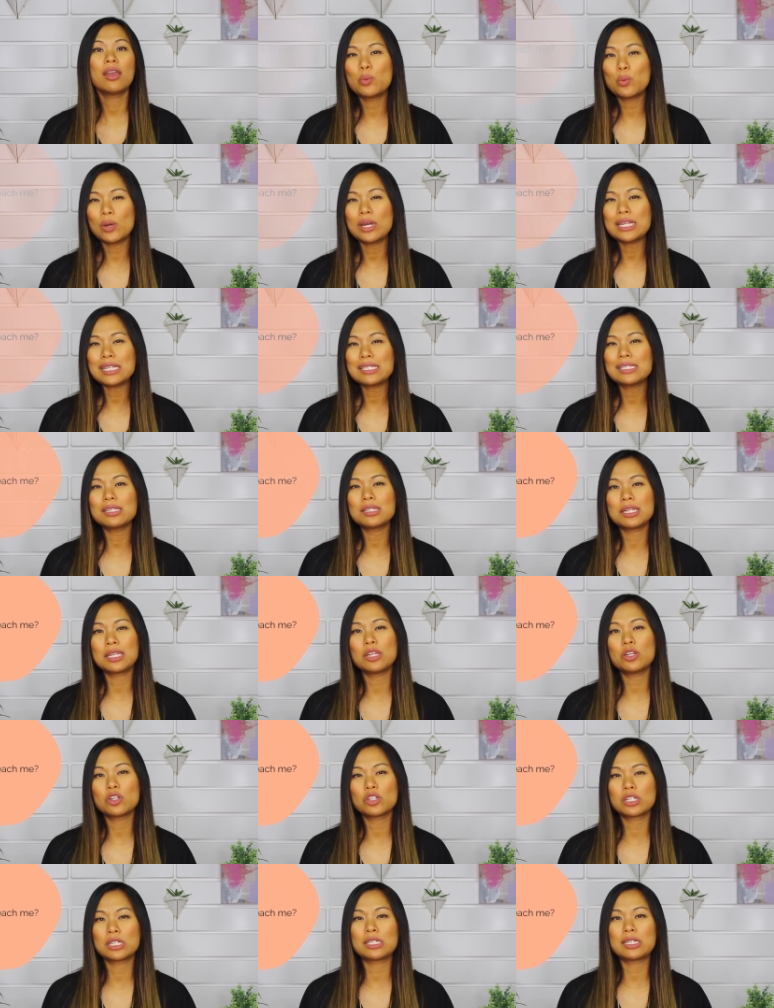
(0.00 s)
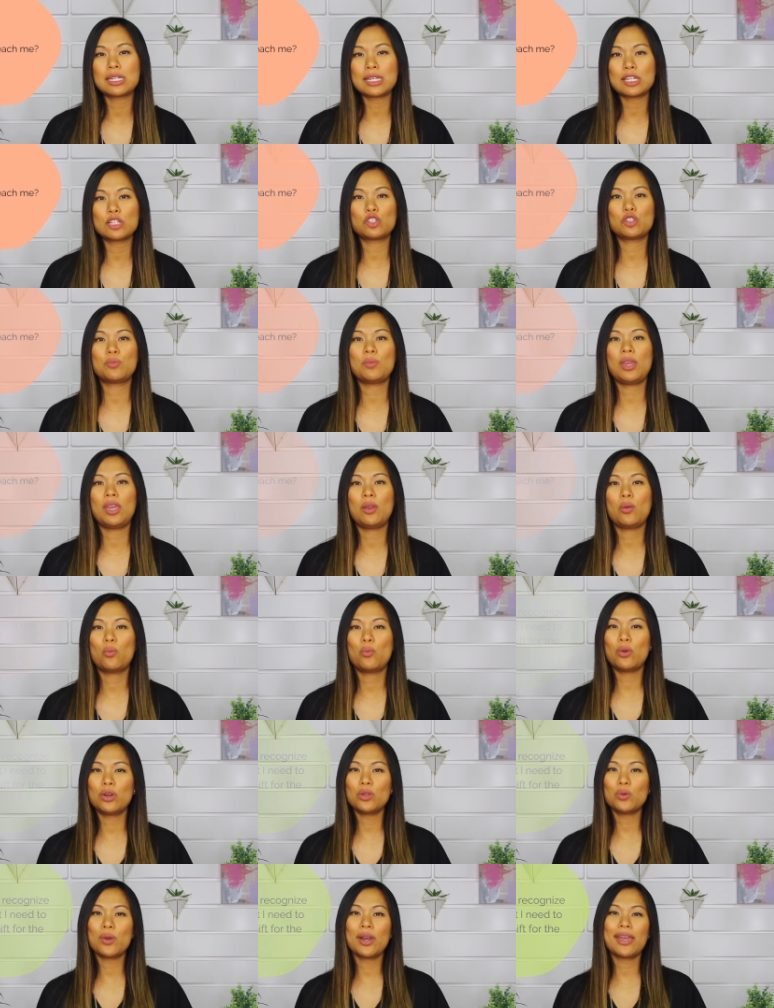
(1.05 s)
What is it here to teach me?
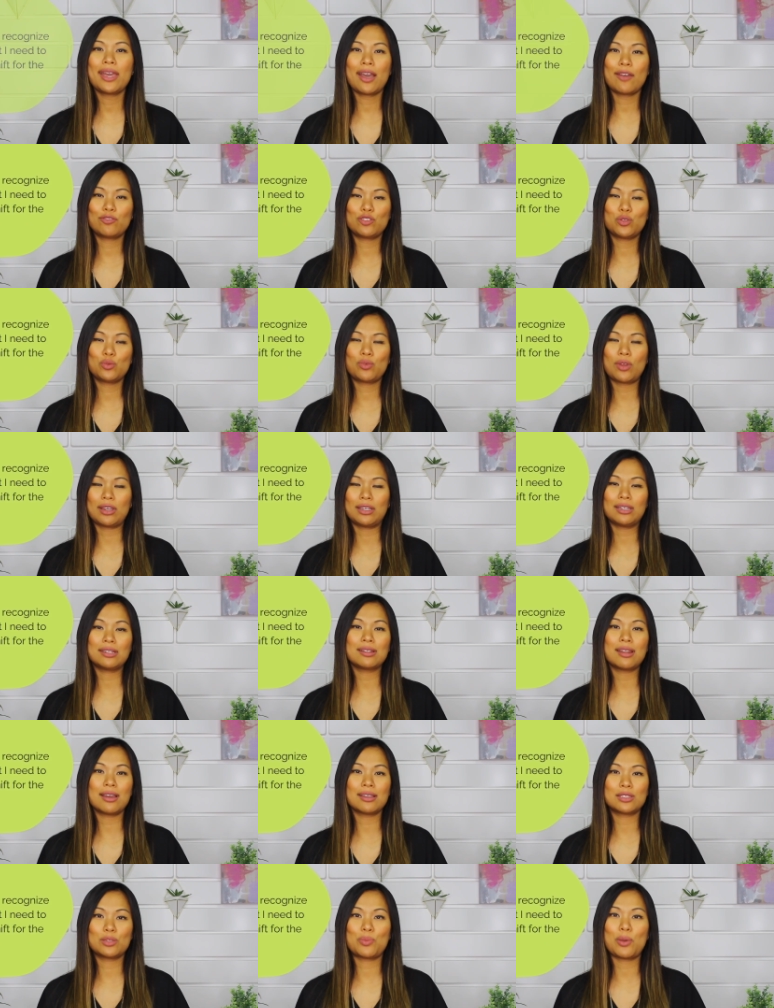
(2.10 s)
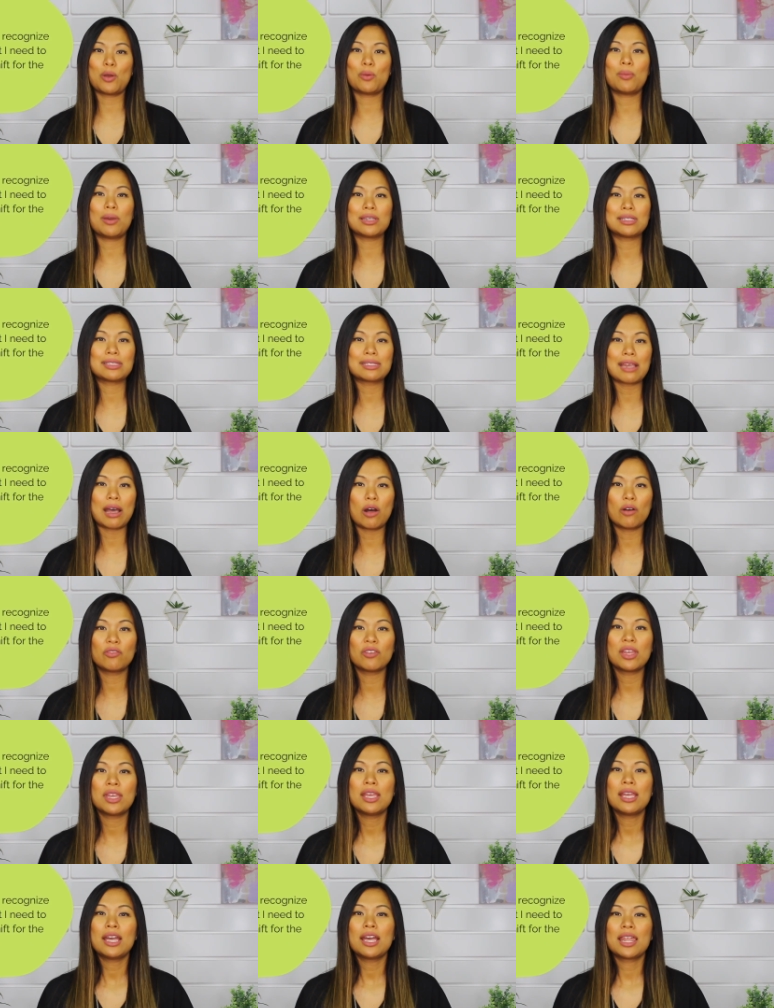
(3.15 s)
What do I have to recognize about myself